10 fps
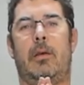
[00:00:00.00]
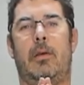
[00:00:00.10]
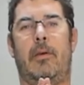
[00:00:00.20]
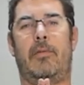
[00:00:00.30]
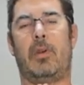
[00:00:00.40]

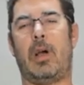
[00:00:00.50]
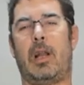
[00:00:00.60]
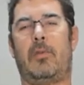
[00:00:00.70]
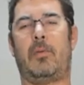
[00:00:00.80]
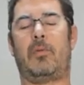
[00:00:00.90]
If you're not
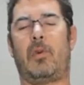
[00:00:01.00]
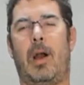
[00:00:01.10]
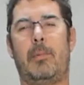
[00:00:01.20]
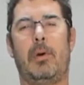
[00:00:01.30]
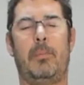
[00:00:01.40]
a
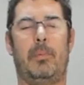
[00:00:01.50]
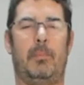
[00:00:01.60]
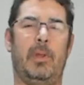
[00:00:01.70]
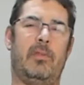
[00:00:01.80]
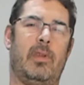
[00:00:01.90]
subscriber,
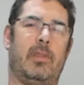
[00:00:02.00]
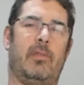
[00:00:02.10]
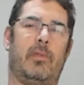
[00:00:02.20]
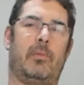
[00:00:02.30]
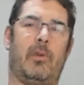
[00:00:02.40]
please hit the
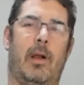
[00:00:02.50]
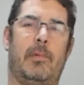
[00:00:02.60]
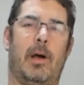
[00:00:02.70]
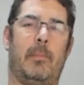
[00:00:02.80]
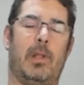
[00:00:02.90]
subscribe
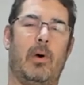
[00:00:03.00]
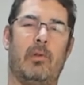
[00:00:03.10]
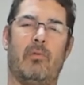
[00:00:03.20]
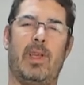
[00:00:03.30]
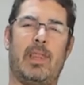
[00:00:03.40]
down below
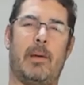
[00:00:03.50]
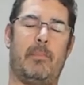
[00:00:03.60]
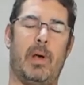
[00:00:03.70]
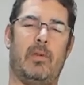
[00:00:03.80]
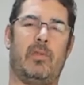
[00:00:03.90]
and ring that
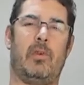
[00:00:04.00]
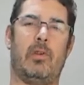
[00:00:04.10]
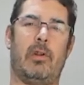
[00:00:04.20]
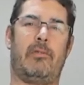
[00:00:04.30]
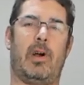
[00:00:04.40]
bell so you're
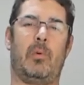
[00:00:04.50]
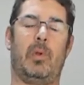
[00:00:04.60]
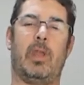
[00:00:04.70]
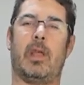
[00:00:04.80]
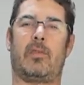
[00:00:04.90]
notified
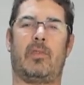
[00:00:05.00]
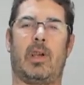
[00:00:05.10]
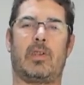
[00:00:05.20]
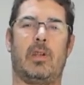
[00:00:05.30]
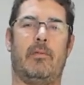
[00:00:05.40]
when the next
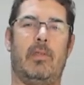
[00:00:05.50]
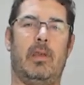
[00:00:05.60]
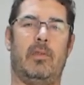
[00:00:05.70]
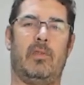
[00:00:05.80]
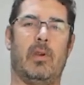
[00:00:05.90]
section of
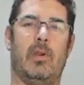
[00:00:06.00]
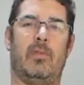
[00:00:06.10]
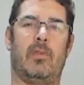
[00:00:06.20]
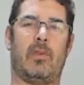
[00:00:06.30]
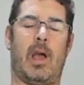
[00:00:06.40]
the series
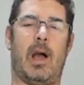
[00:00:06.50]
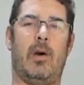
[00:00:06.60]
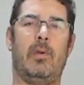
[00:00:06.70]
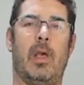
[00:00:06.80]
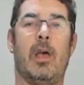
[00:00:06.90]
is out.